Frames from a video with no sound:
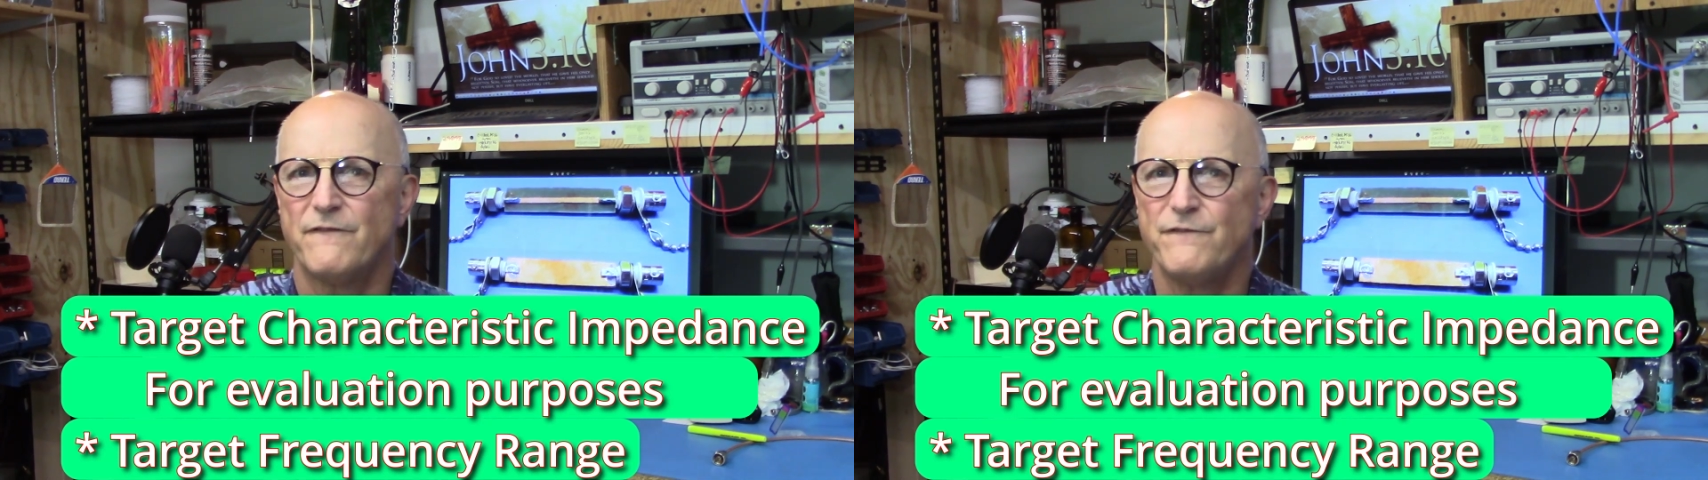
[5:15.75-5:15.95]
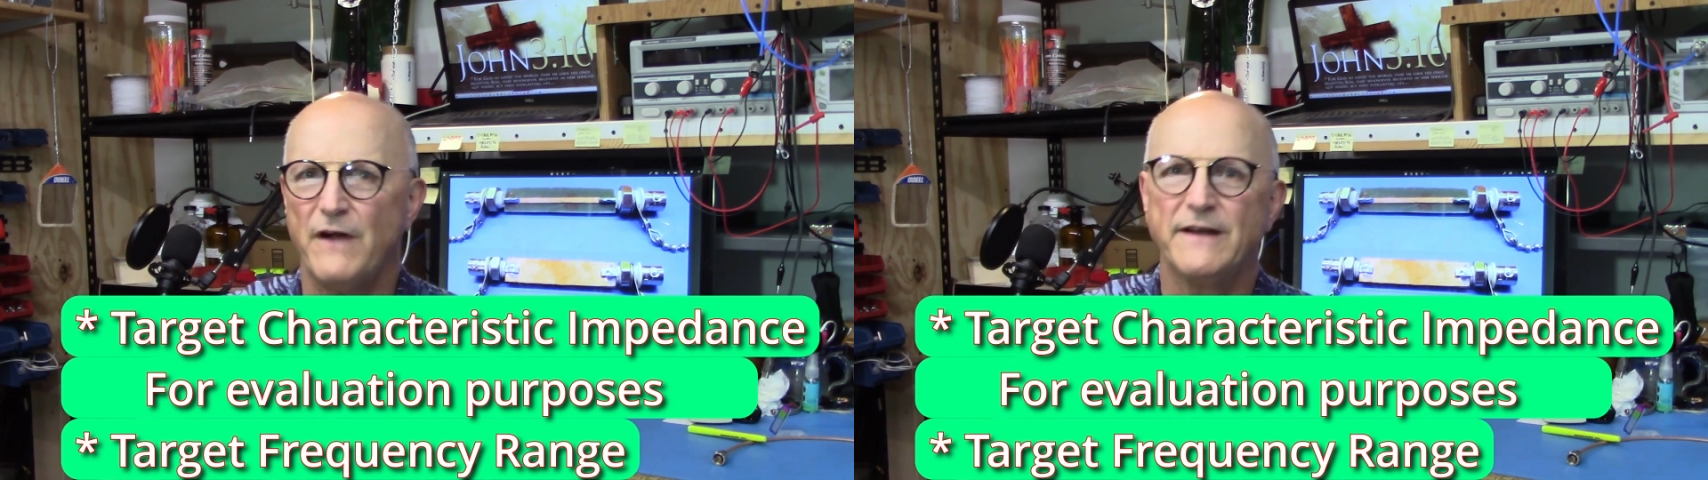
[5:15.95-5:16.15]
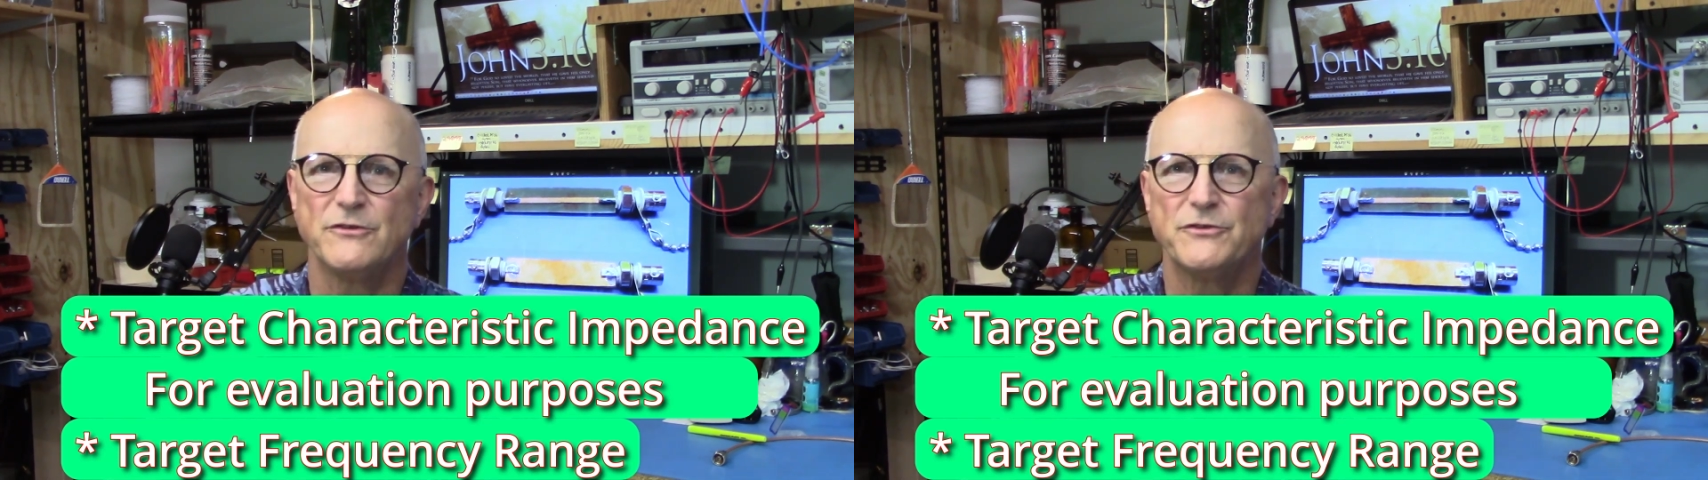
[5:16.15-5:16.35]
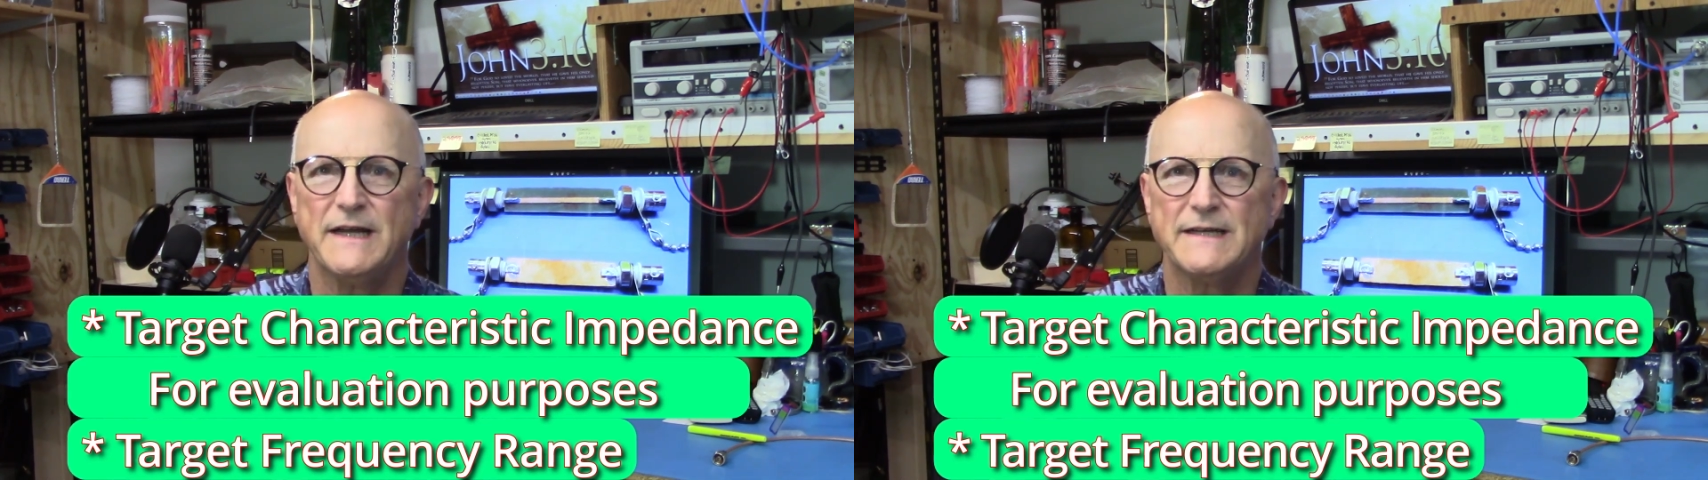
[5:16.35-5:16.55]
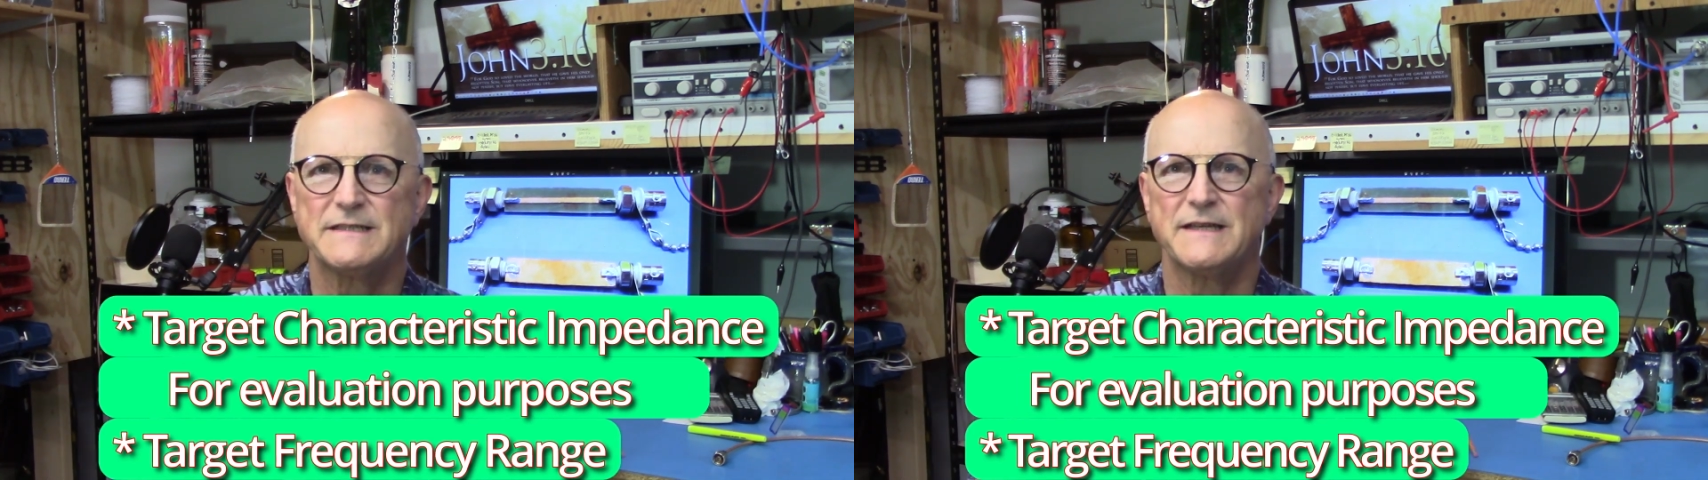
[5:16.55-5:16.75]
final
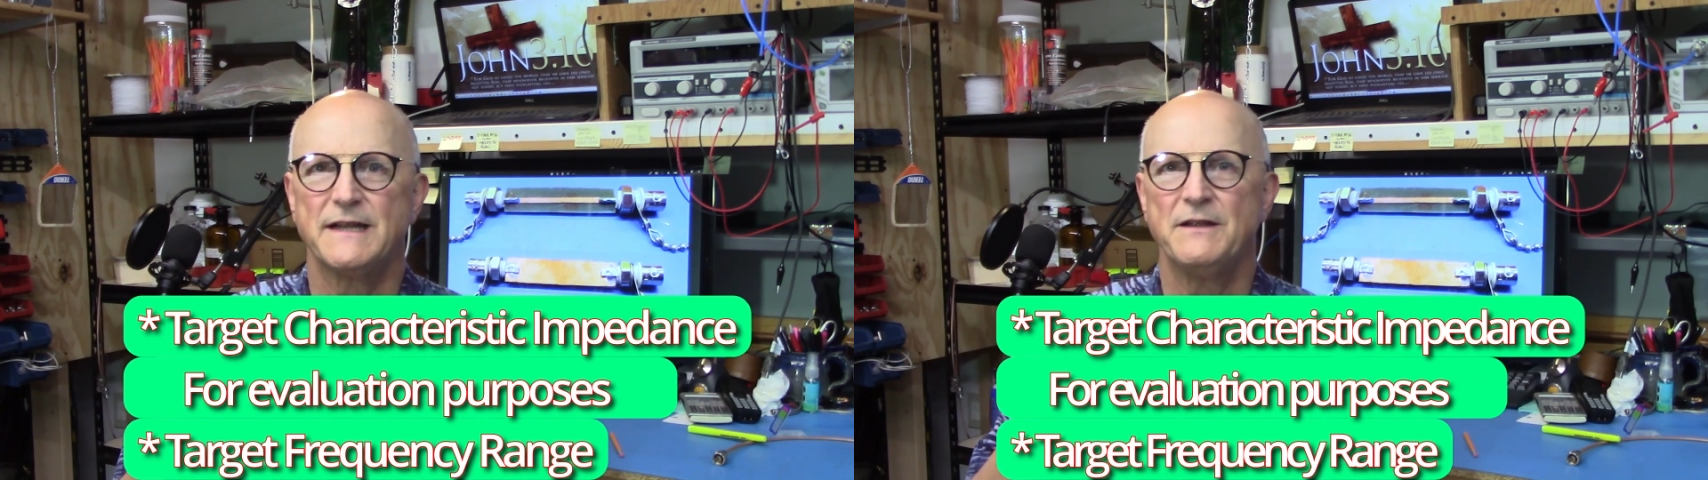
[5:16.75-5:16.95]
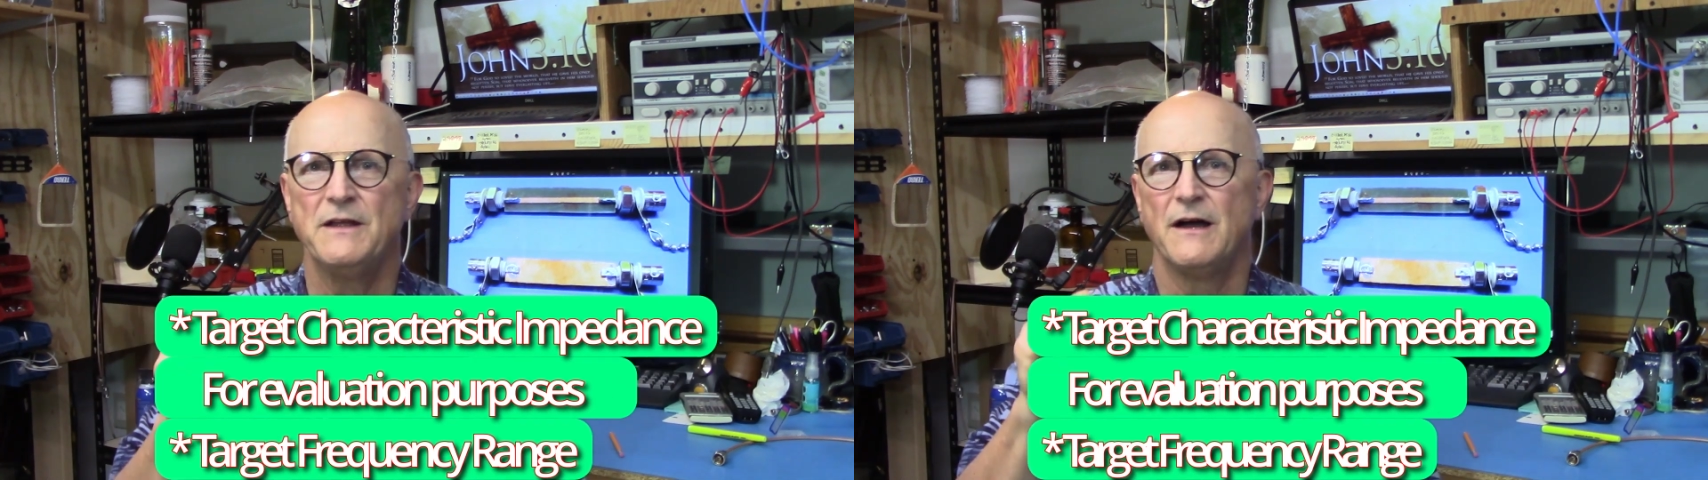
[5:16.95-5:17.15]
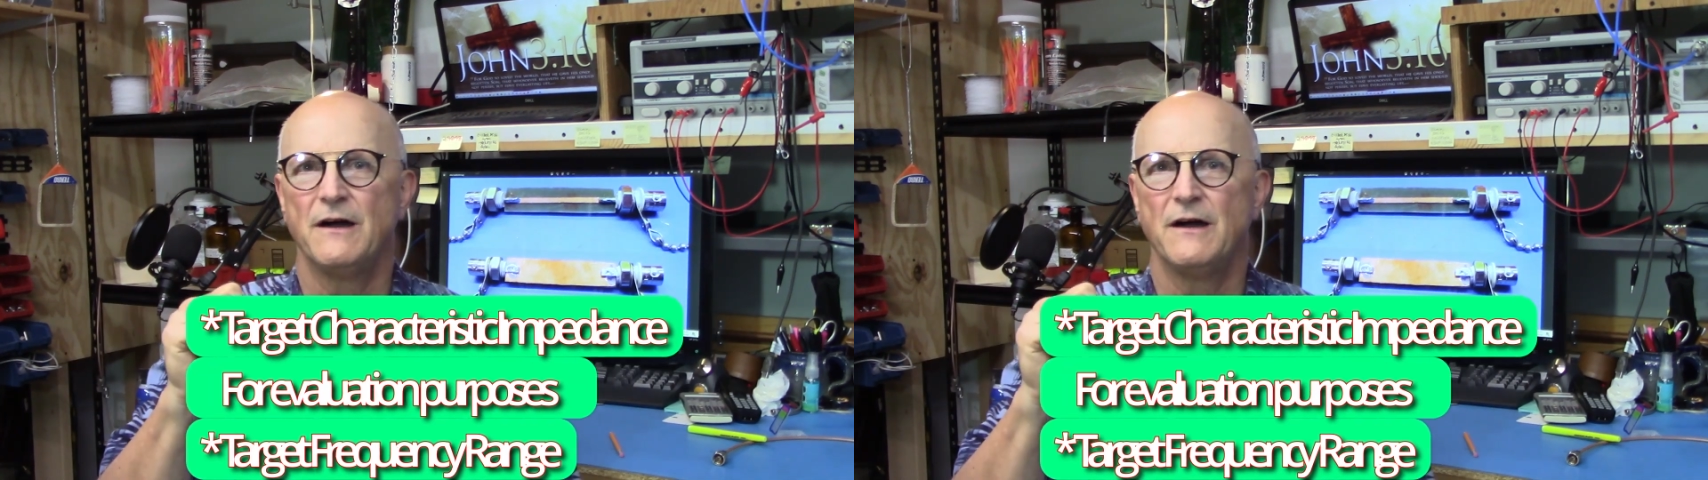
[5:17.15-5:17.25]
testing